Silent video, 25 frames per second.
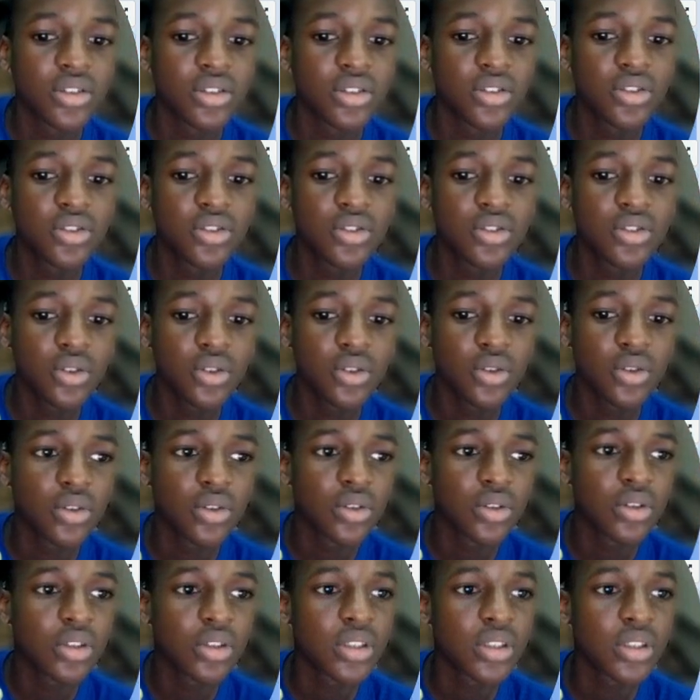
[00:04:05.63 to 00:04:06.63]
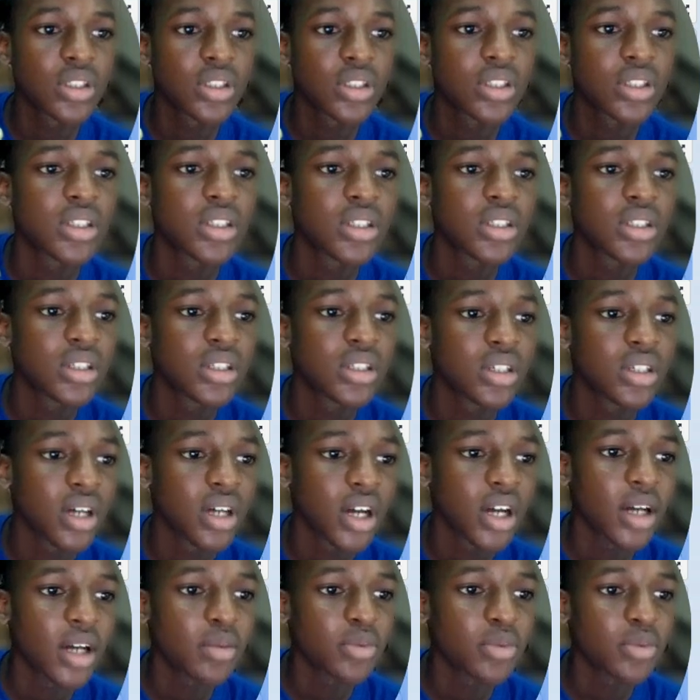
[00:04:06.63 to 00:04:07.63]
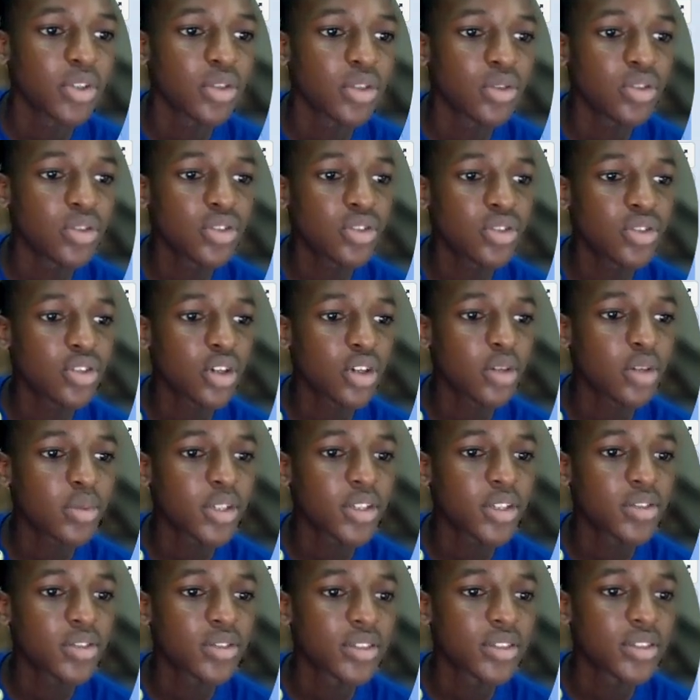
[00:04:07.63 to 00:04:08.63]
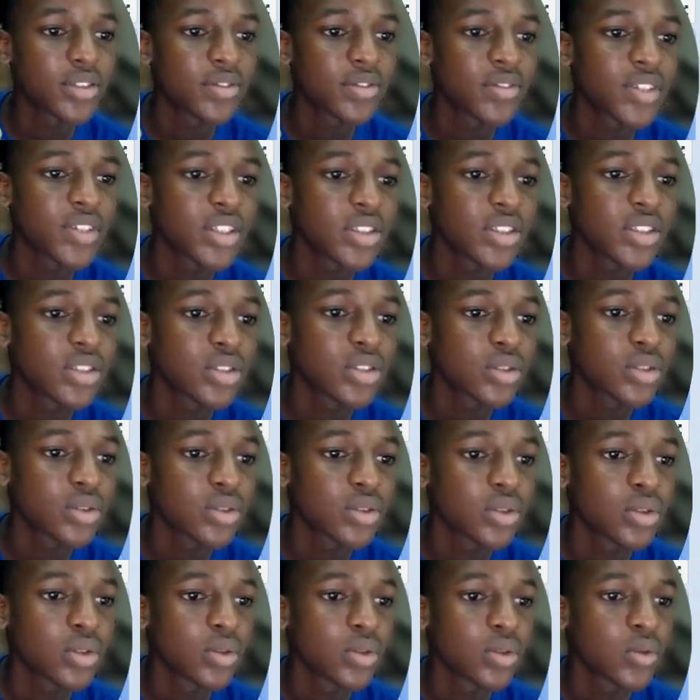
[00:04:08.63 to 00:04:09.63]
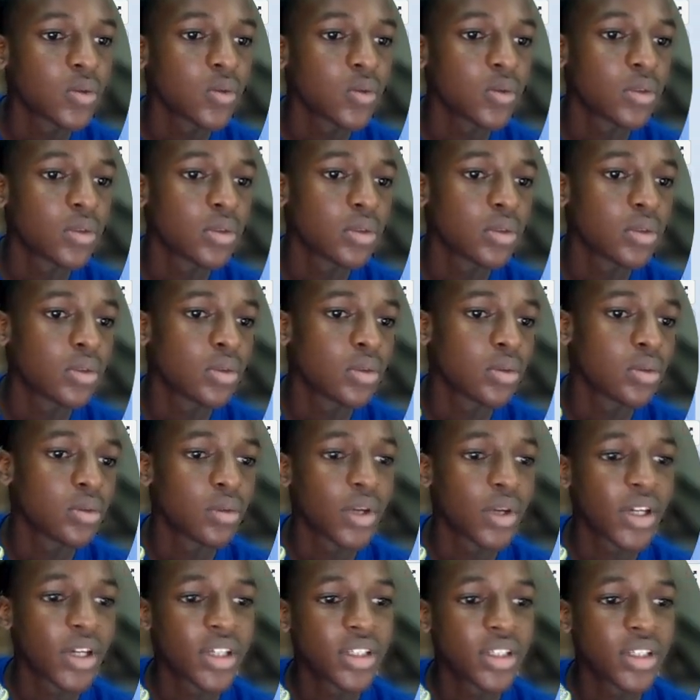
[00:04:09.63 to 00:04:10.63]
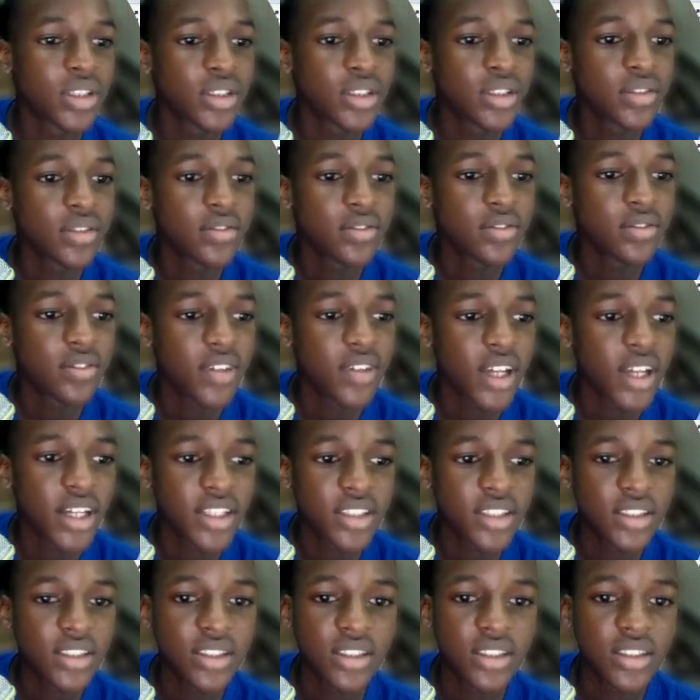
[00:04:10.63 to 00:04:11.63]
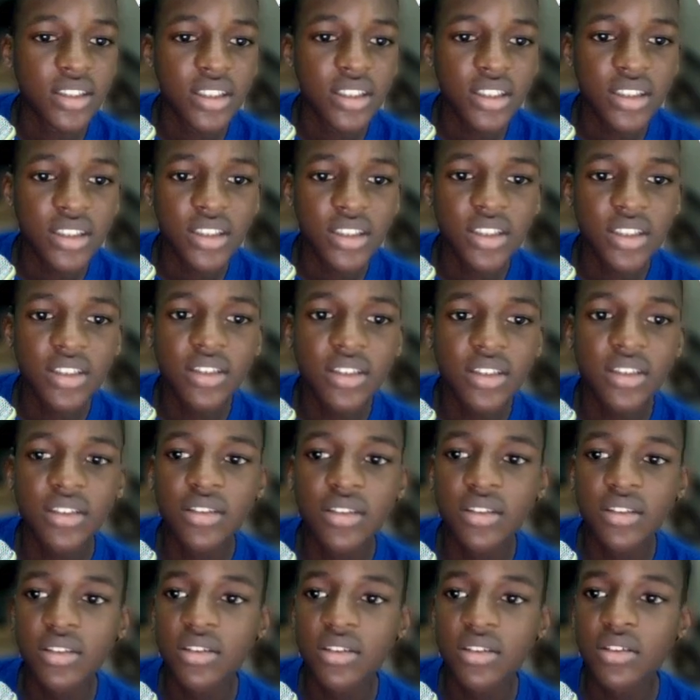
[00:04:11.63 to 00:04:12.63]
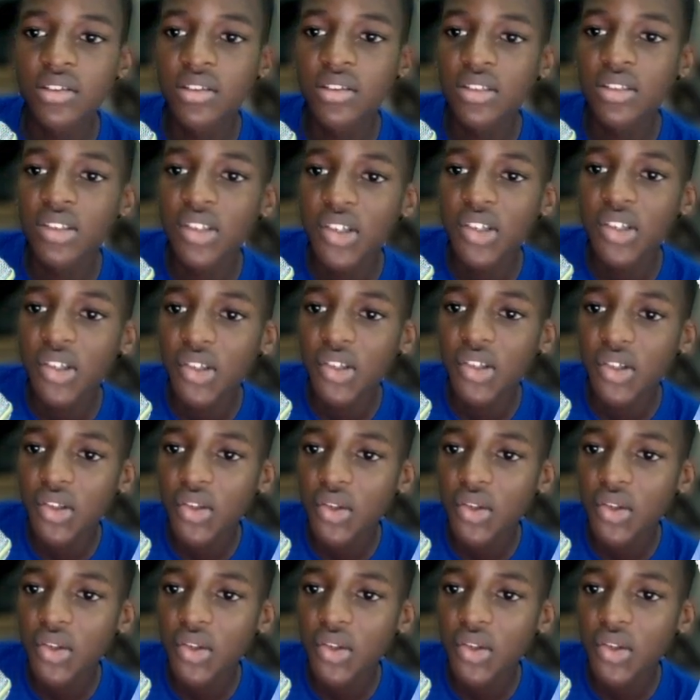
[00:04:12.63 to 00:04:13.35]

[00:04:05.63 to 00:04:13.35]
So you're going to come here to events. When green flag, click this.